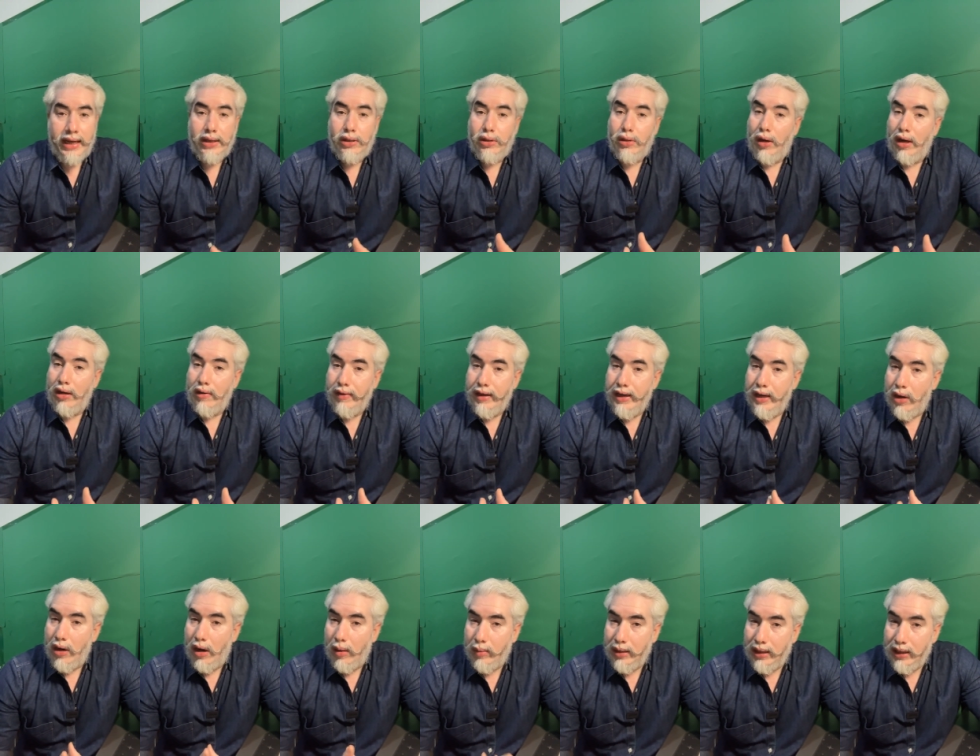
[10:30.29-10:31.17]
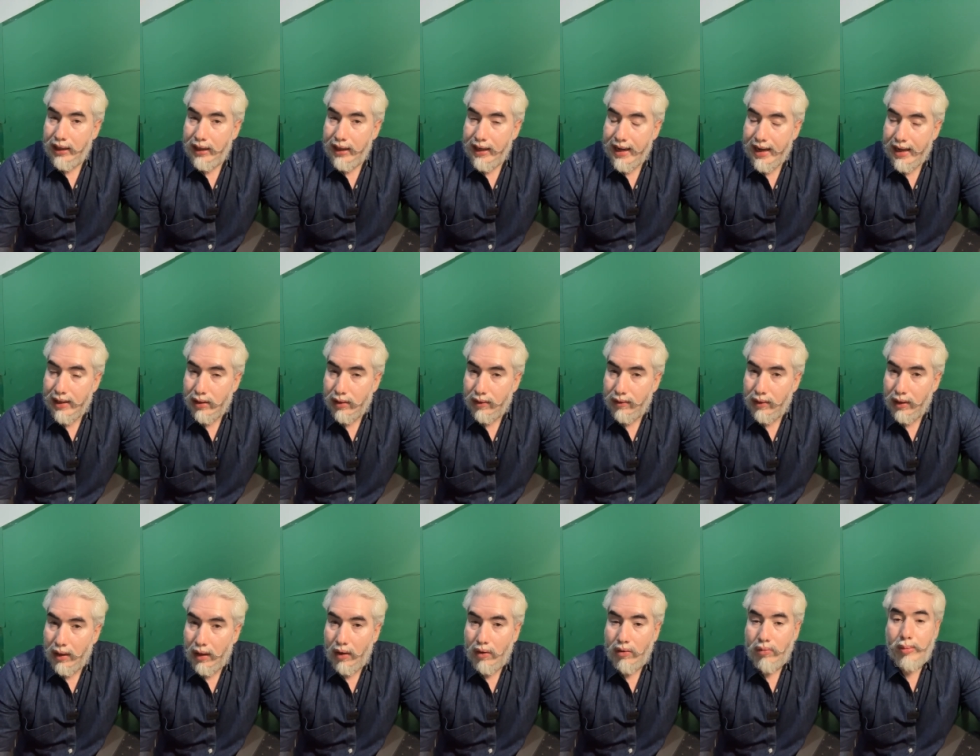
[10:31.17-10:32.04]
it's not very common in india as
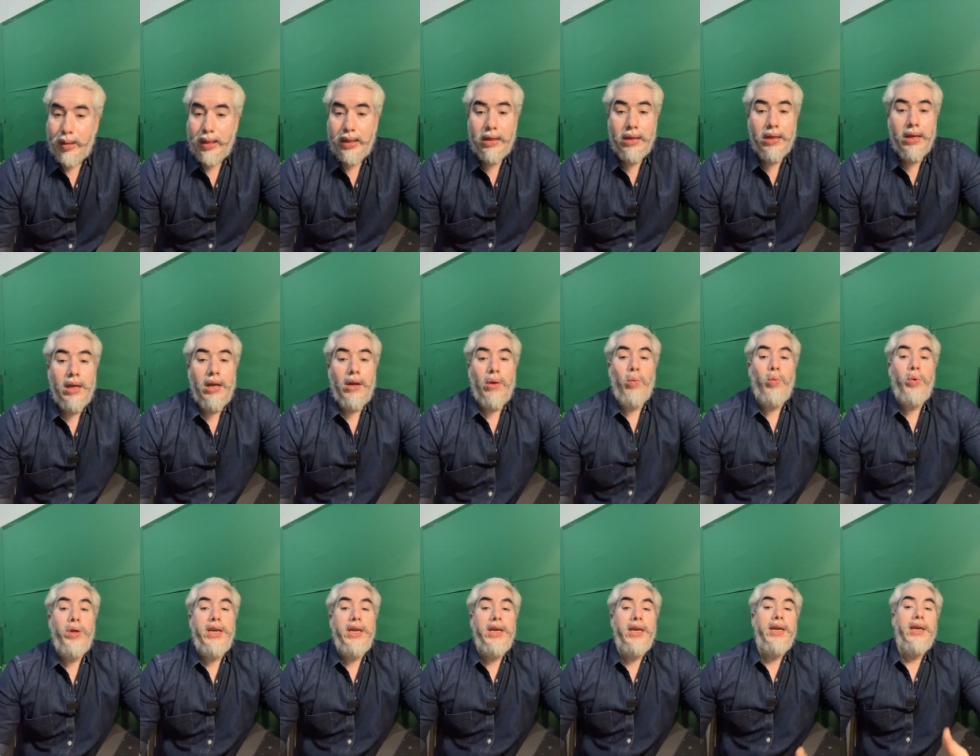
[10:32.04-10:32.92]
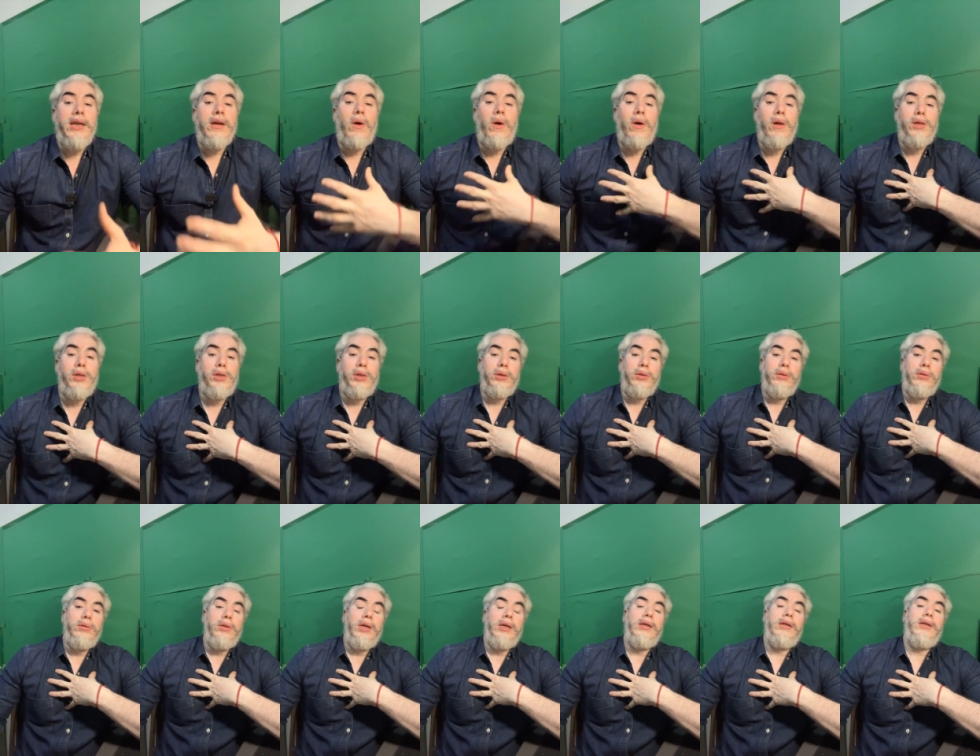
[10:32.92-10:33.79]
of now but we also
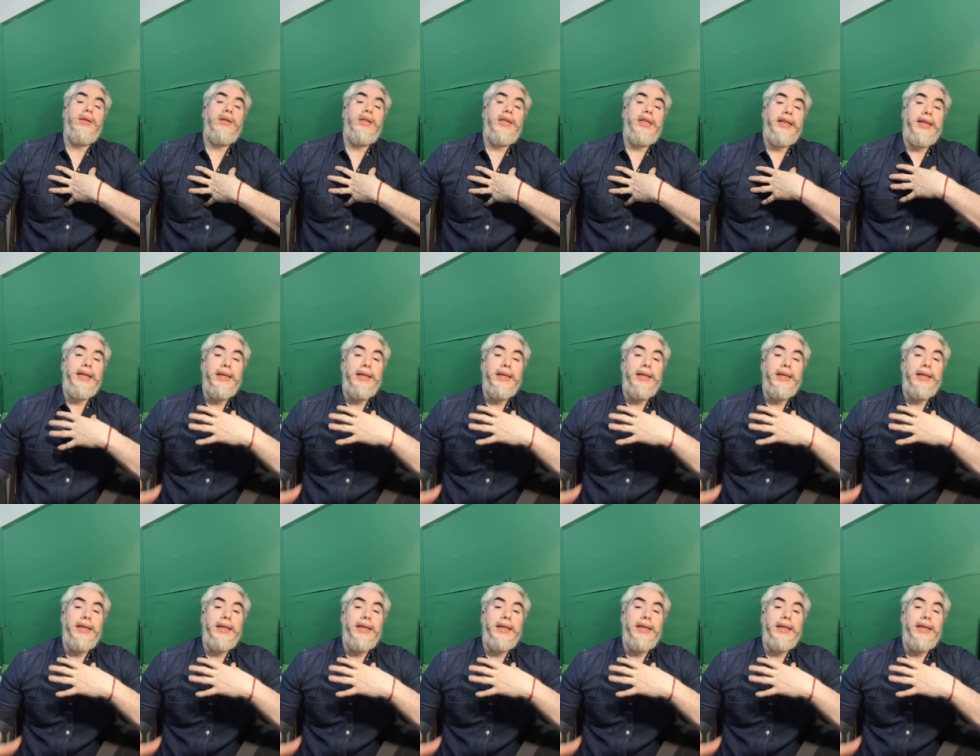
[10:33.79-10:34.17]
uh,